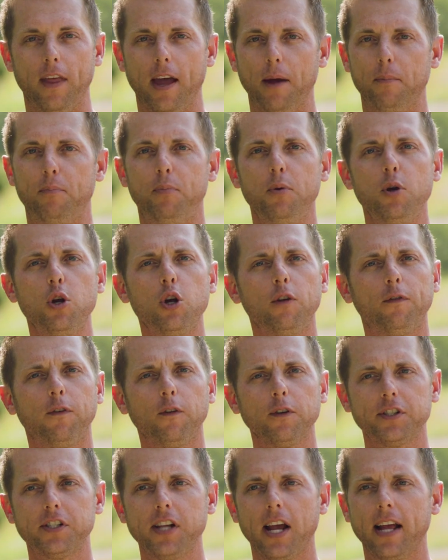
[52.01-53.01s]
That
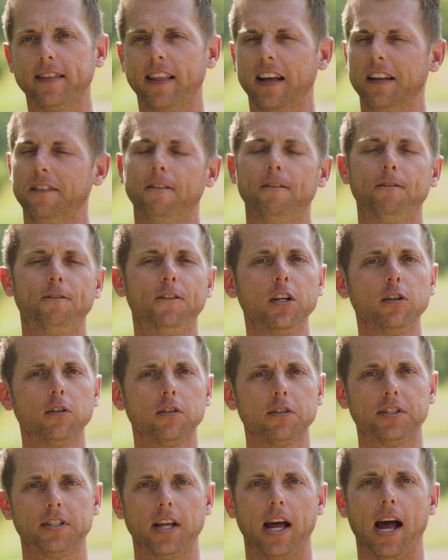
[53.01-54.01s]
beautiful scent that
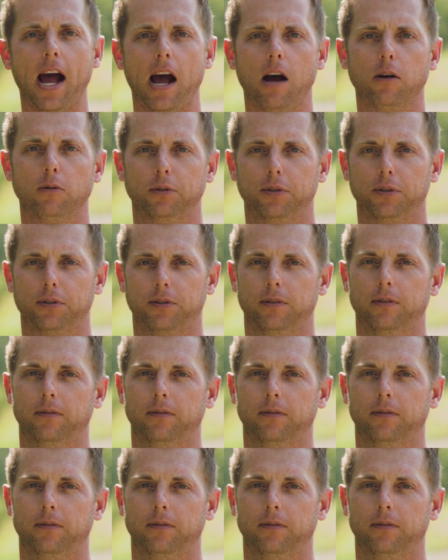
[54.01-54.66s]
fills the house.